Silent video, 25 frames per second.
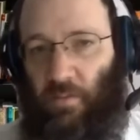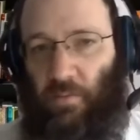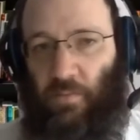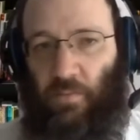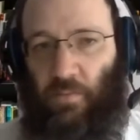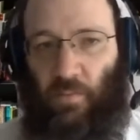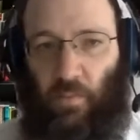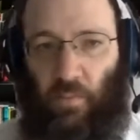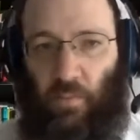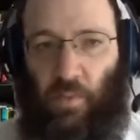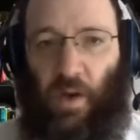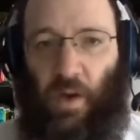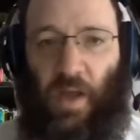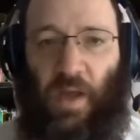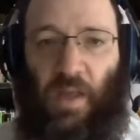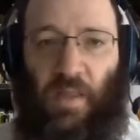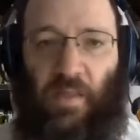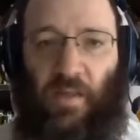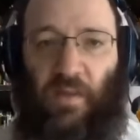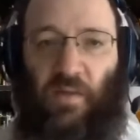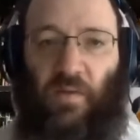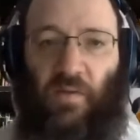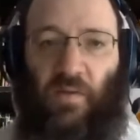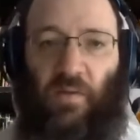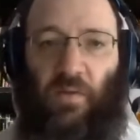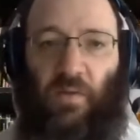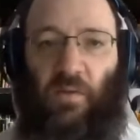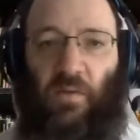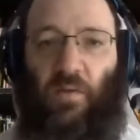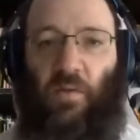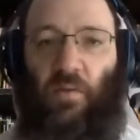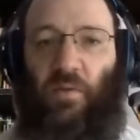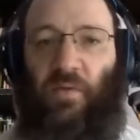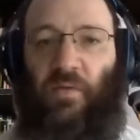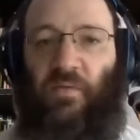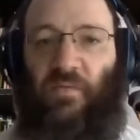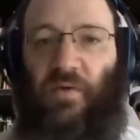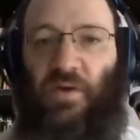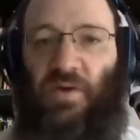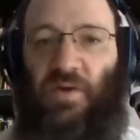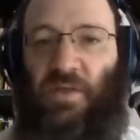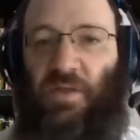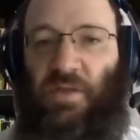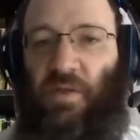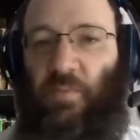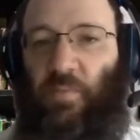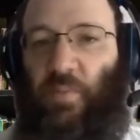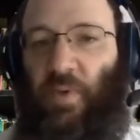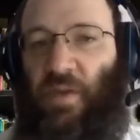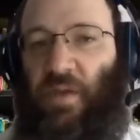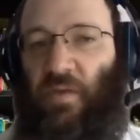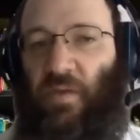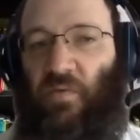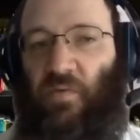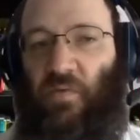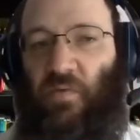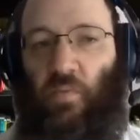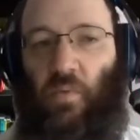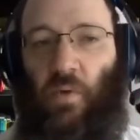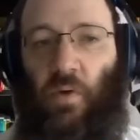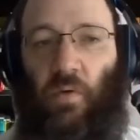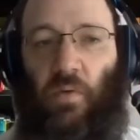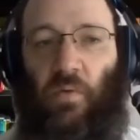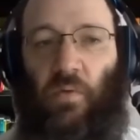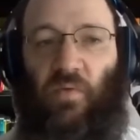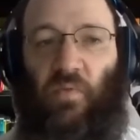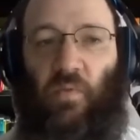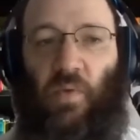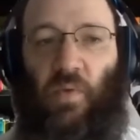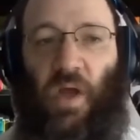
why these two divergent opinions arose,